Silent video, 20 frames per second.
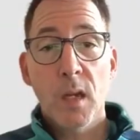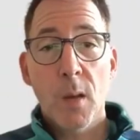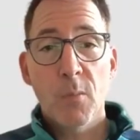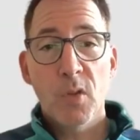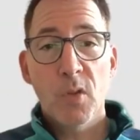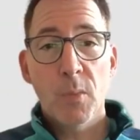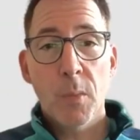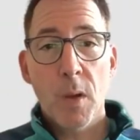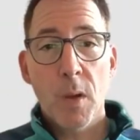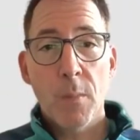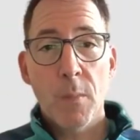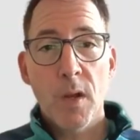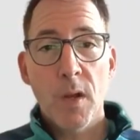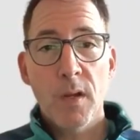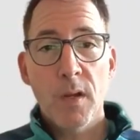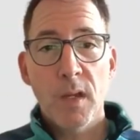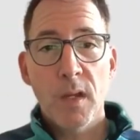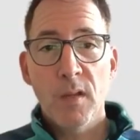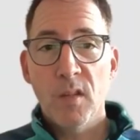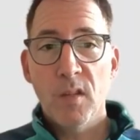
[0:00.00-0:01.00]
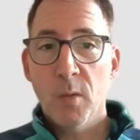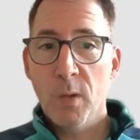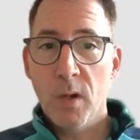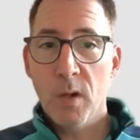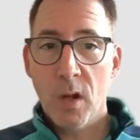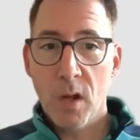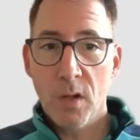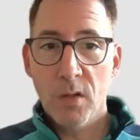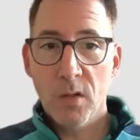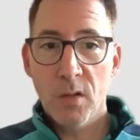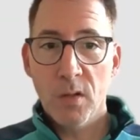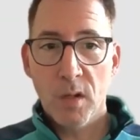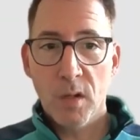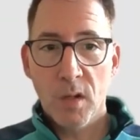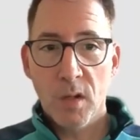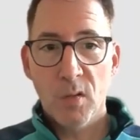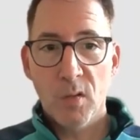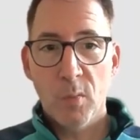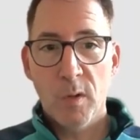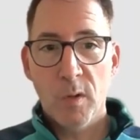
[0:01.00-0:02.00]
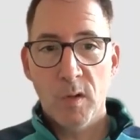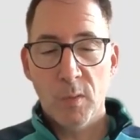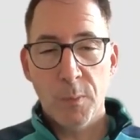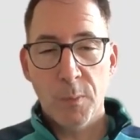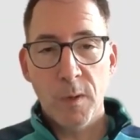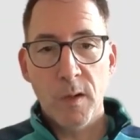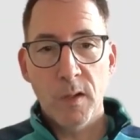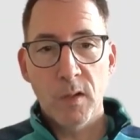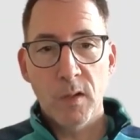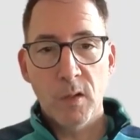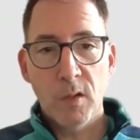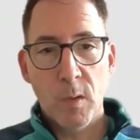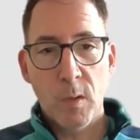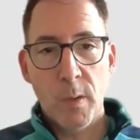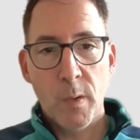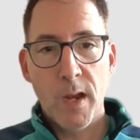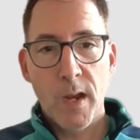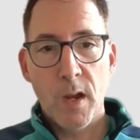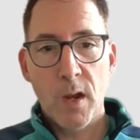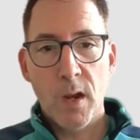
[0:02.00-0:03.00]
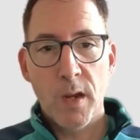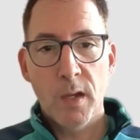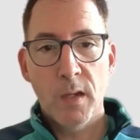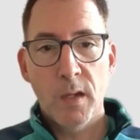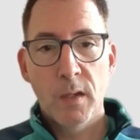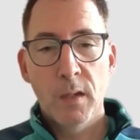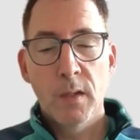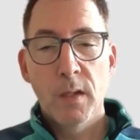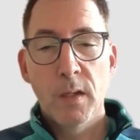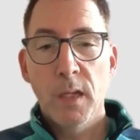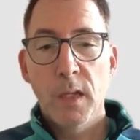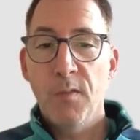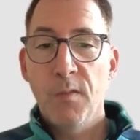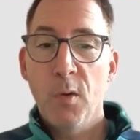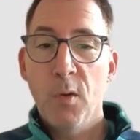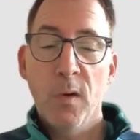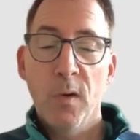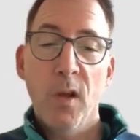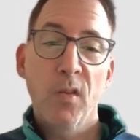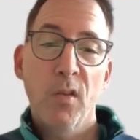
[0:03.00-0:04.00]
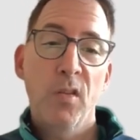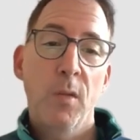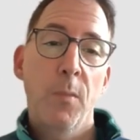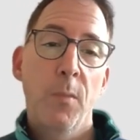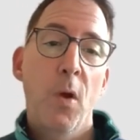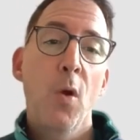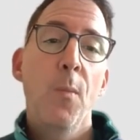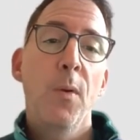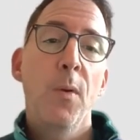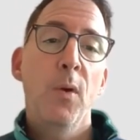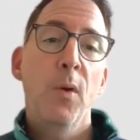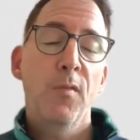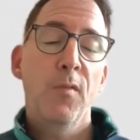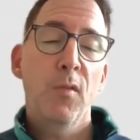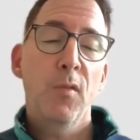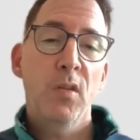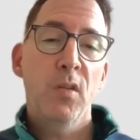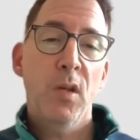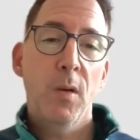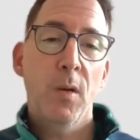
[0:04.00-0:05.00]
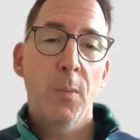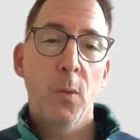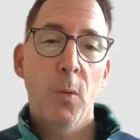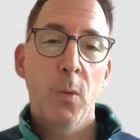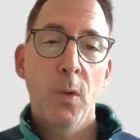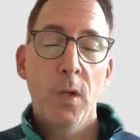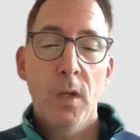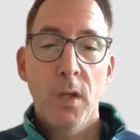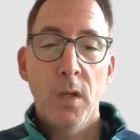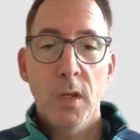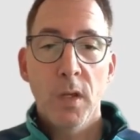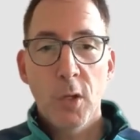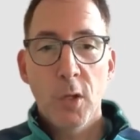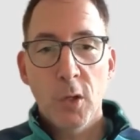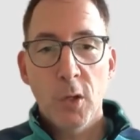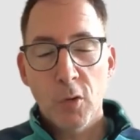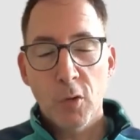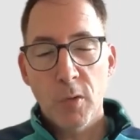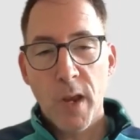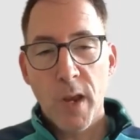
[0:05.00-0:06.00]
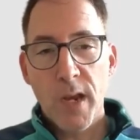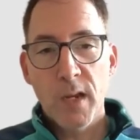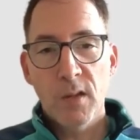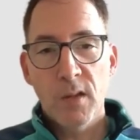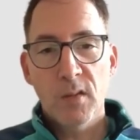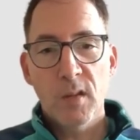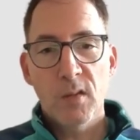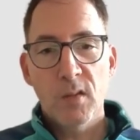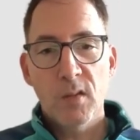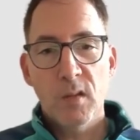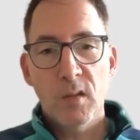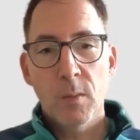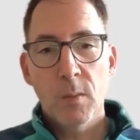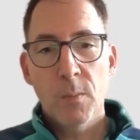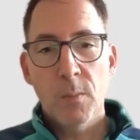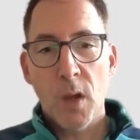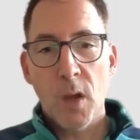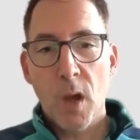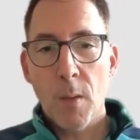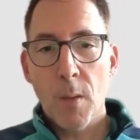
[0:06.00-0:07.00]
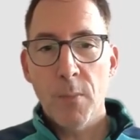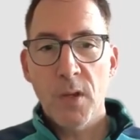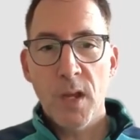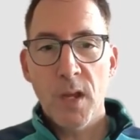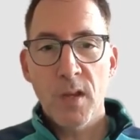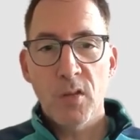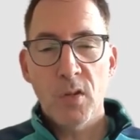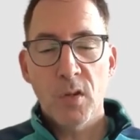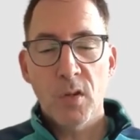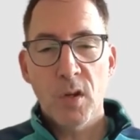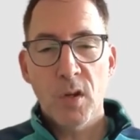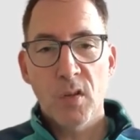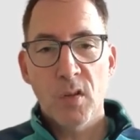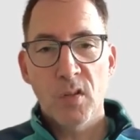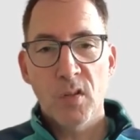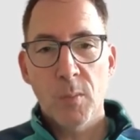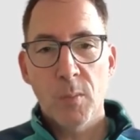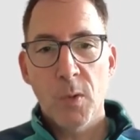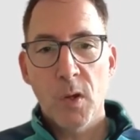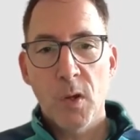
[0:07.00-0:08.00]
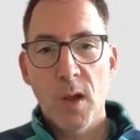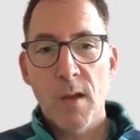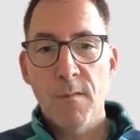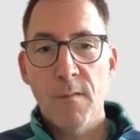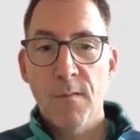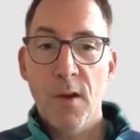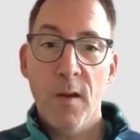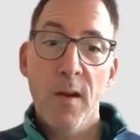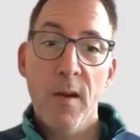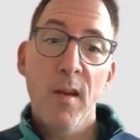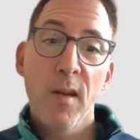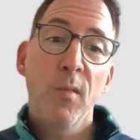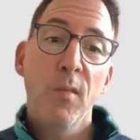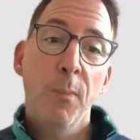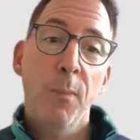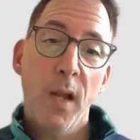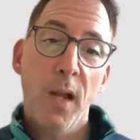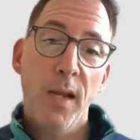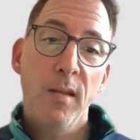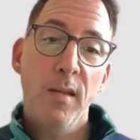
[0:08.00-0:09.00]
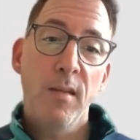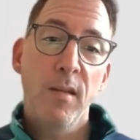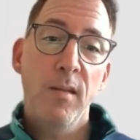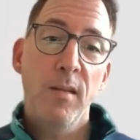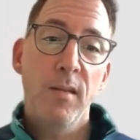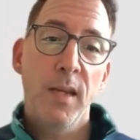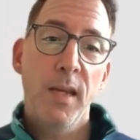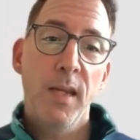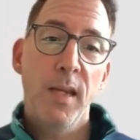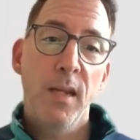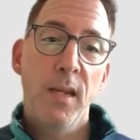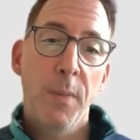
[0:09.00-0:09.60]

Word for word: comes to my mind is to enhance the customer experience through AI. If you're a custom home builder, for example, you could create a system that updates your customer at various places in the